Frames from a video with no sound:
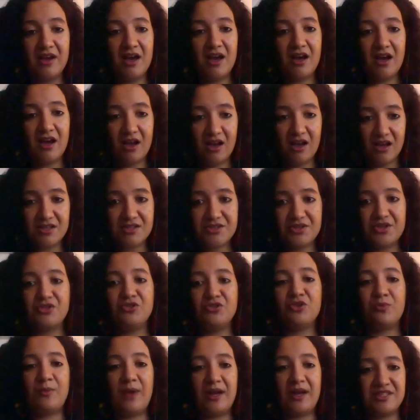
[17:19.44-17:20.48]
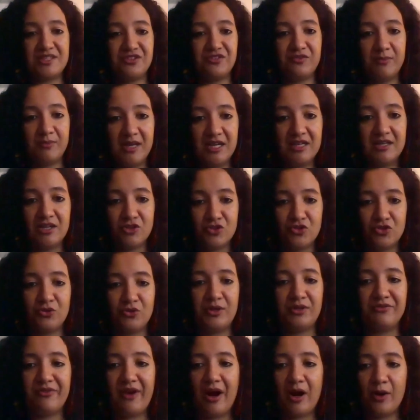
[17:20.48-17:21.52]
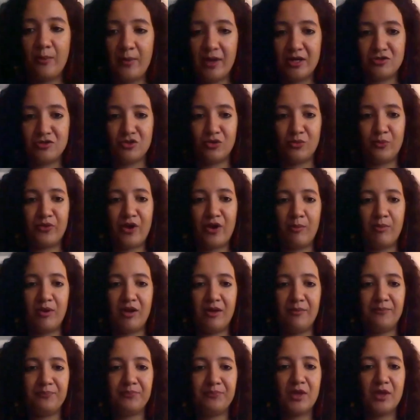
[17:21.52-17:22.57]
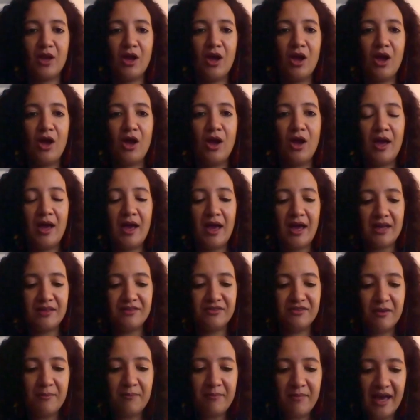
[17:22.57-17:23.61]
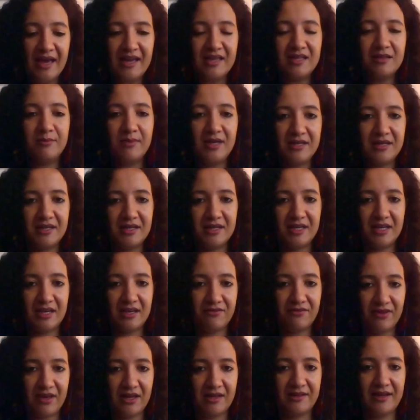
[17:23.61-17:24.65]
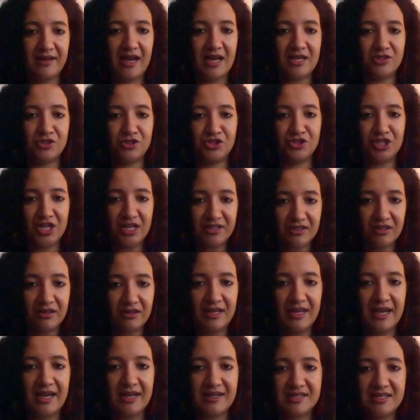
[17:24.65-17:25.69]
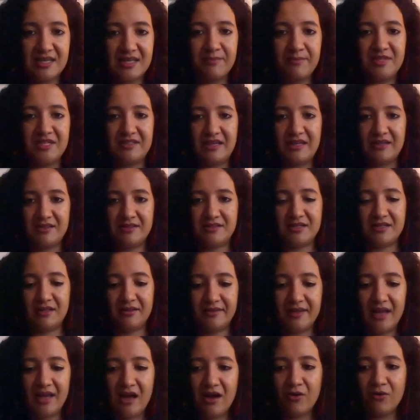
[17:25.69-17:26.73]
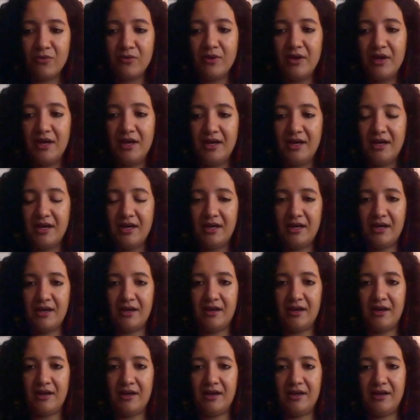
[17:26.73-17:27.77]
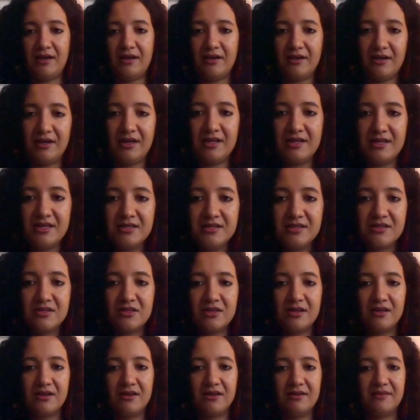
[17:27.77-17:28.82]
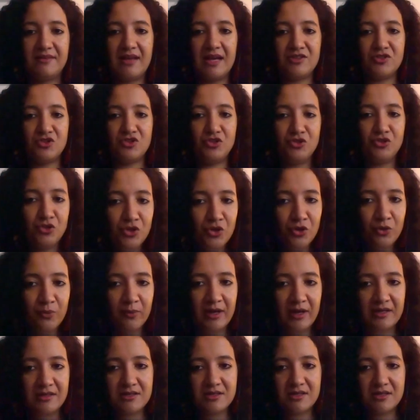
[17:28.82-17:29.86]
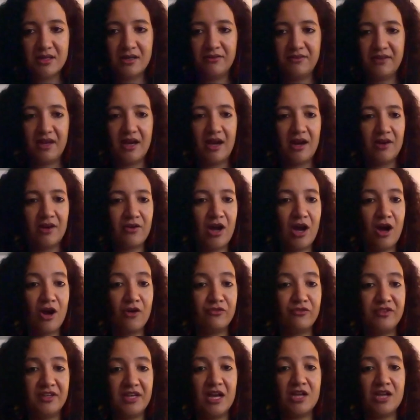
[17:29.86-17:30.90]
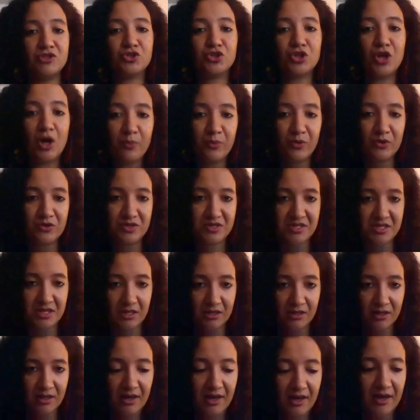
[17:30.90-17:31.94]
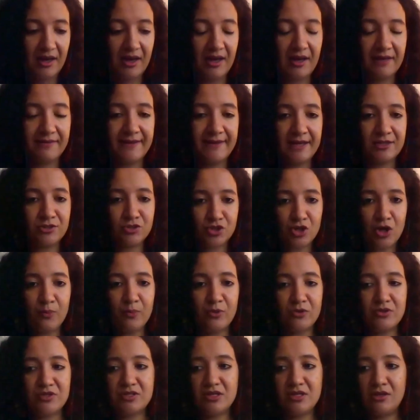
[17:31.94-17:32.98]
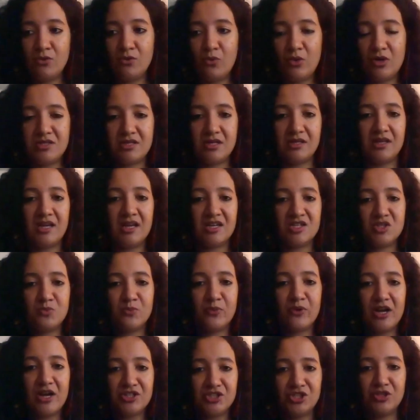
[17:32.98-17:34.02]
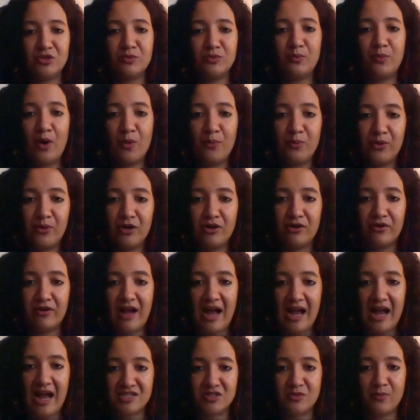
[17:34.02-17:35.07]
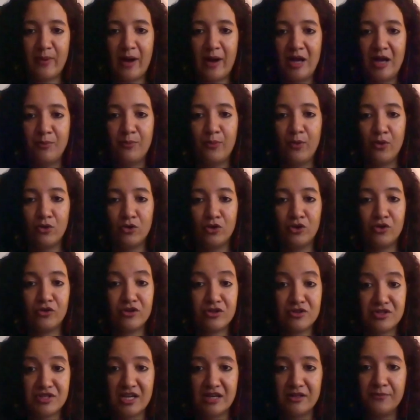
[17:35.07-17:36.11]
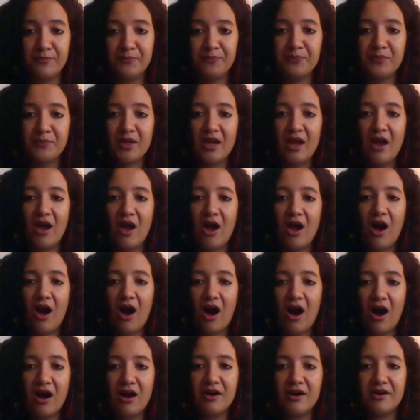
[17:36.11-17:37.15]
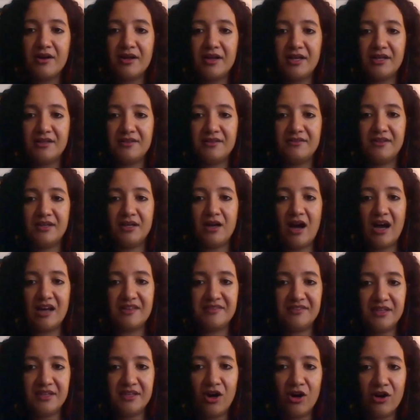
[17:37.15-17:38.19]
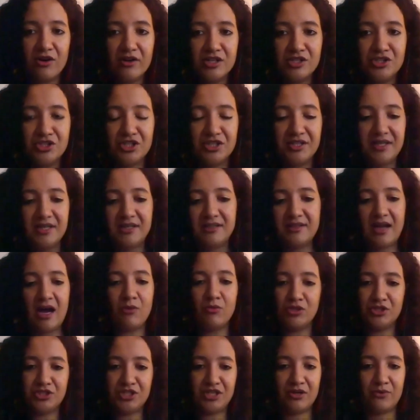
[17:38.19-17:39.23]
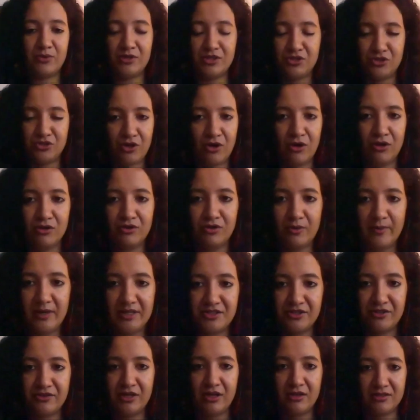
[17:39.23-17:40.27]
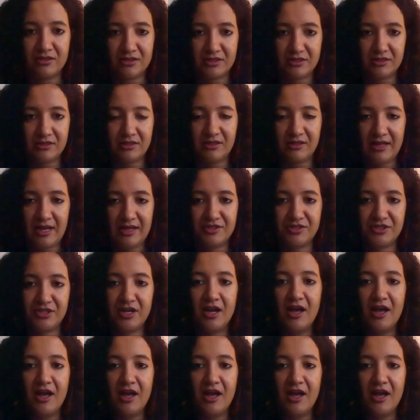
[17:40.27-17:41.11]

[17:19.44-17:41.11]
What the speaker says: us a normative meaning to environmental problems. And the main meaning given and generally accepted until now is that humans in the era of the Anthropocene, and Anthropocene was an expression popularized by Paul Crutzen, are at the origin, and I will share with you all the materials later,